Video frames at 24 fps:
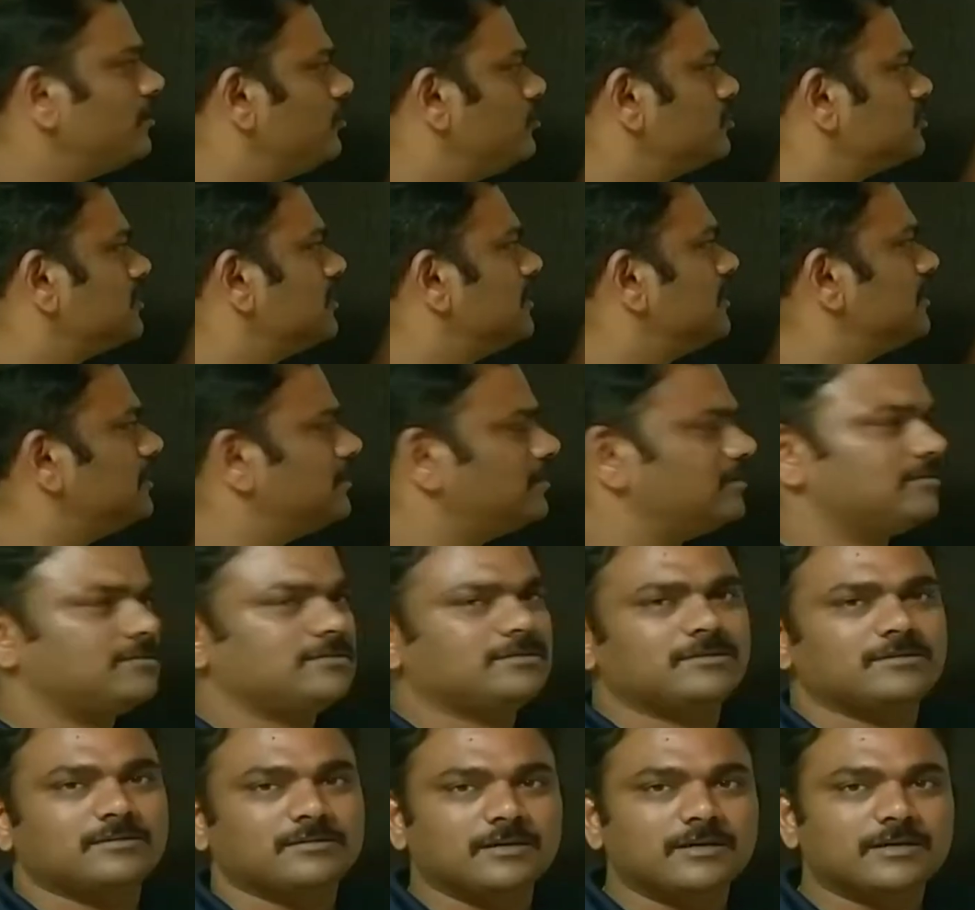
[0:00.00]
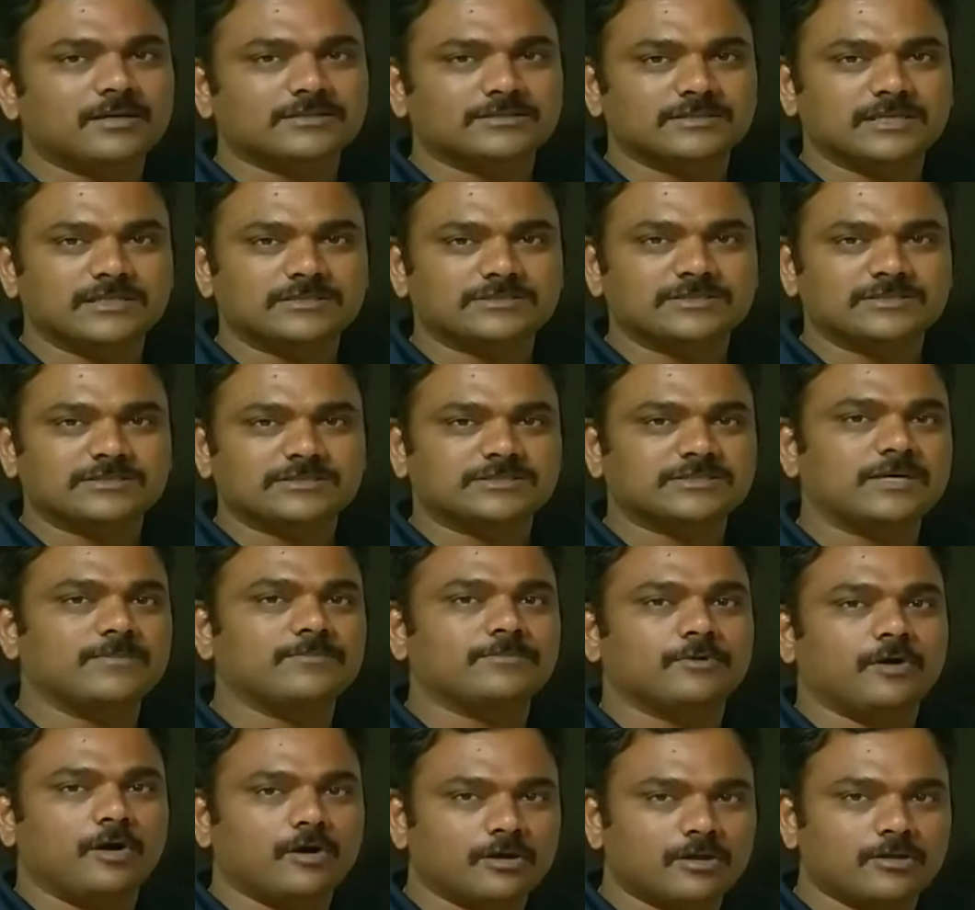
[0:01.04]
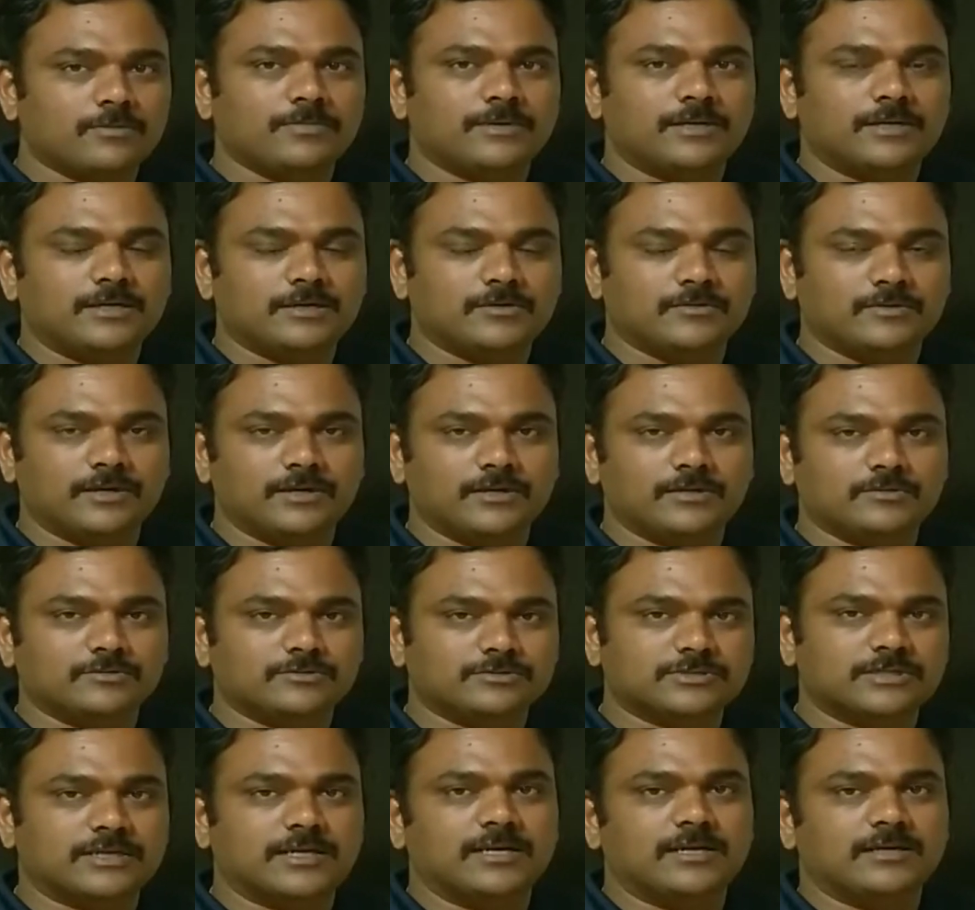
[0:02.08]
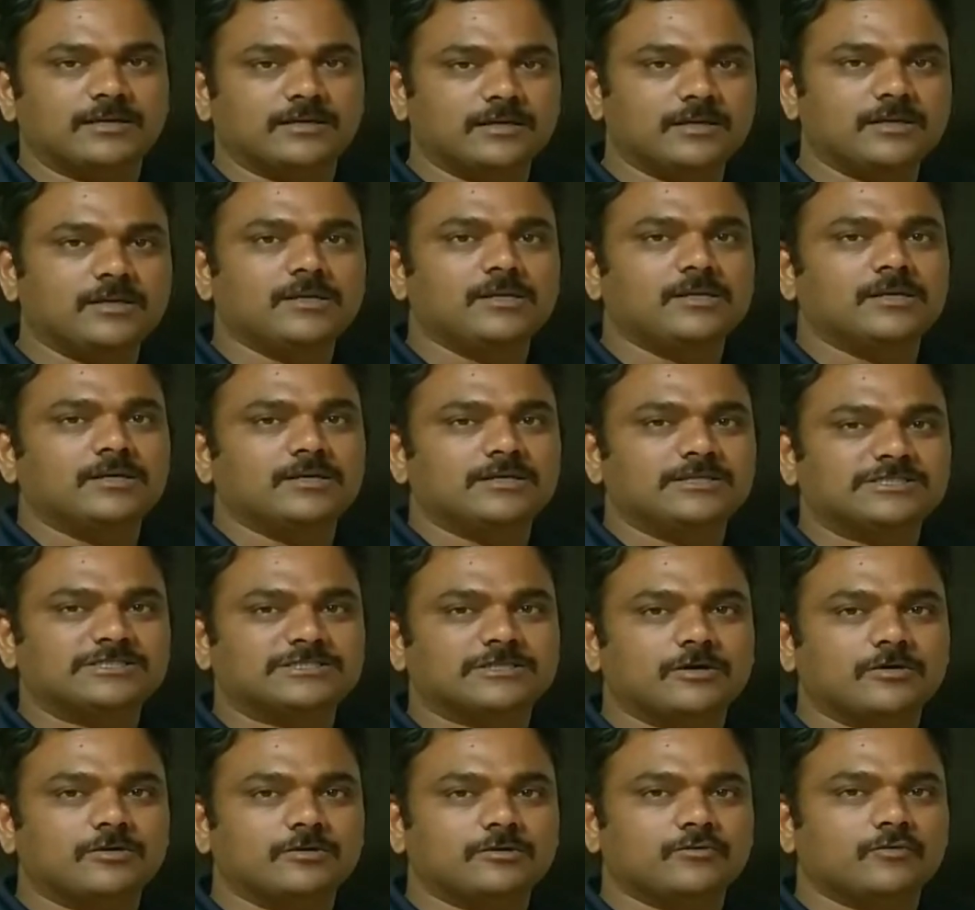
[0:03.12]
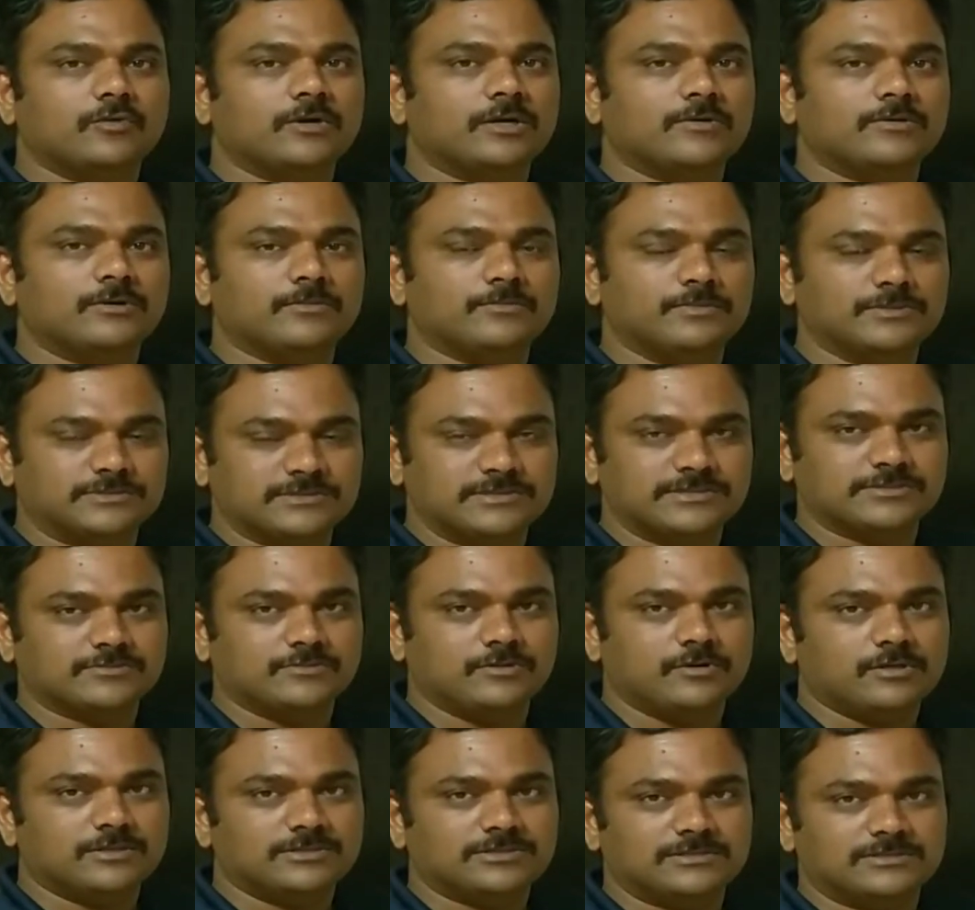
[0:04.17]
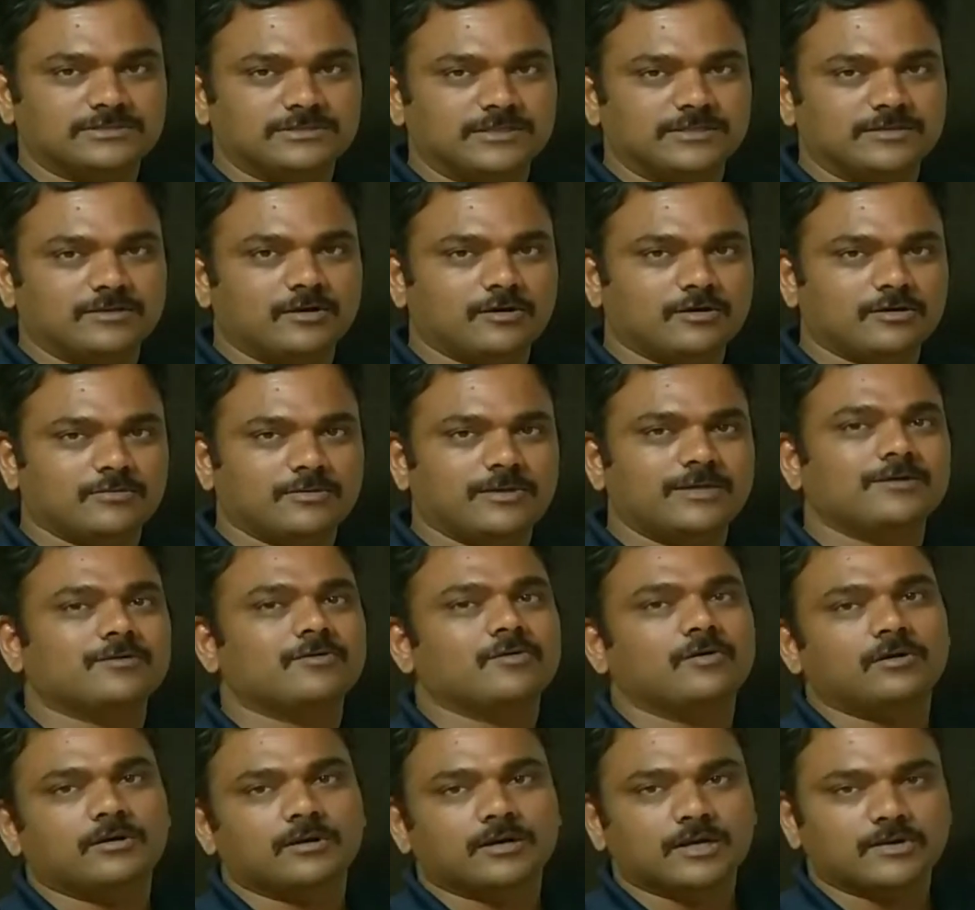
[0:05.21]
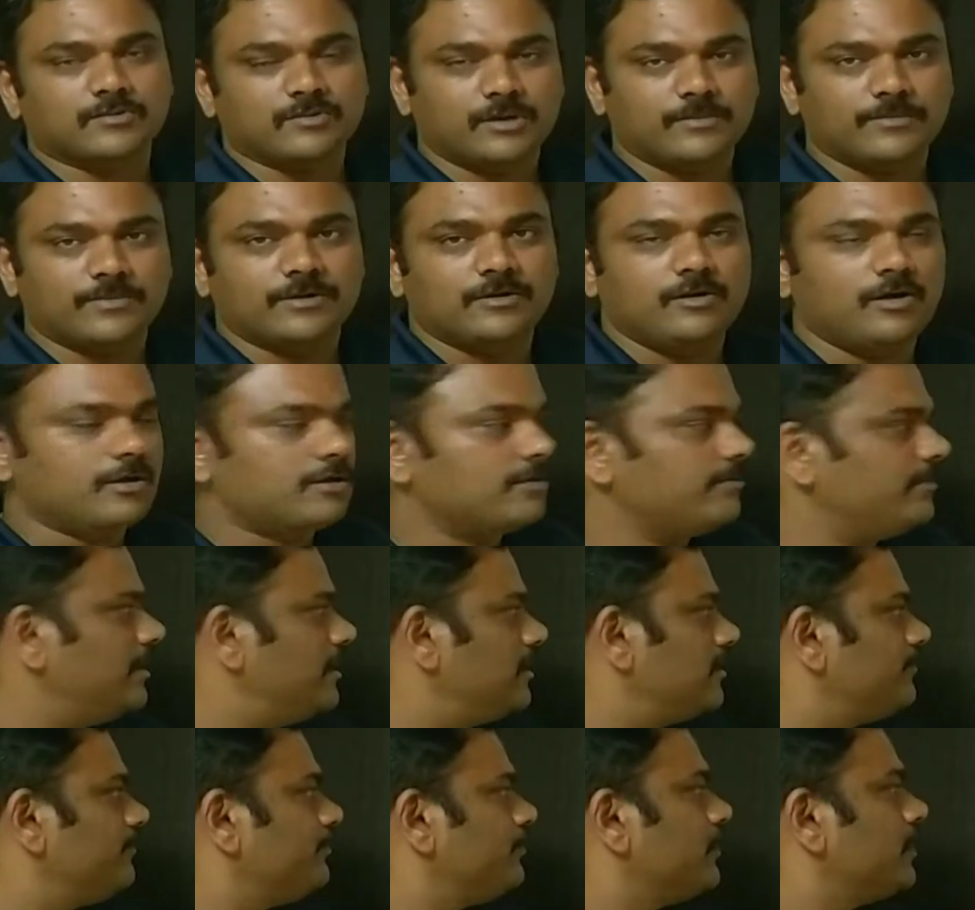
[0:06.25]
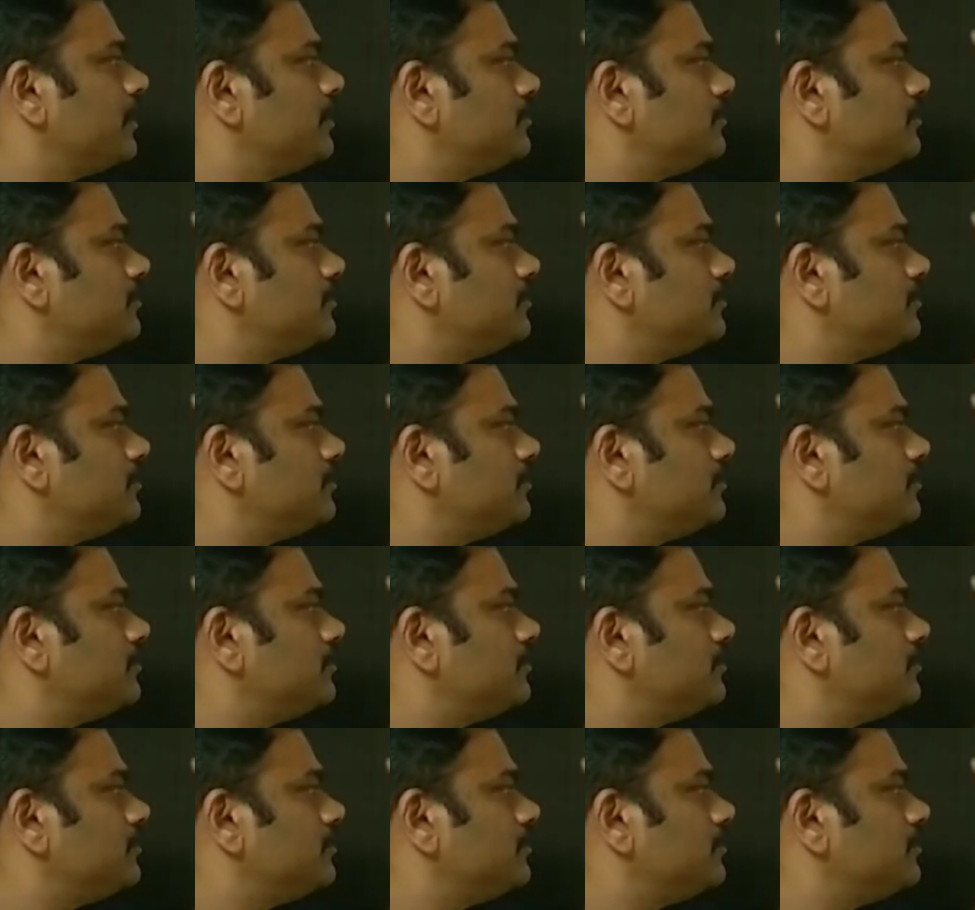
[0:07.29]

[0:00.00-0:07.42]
Usually it results in some document where you try and list out whatever business wants in that document, called requirement document.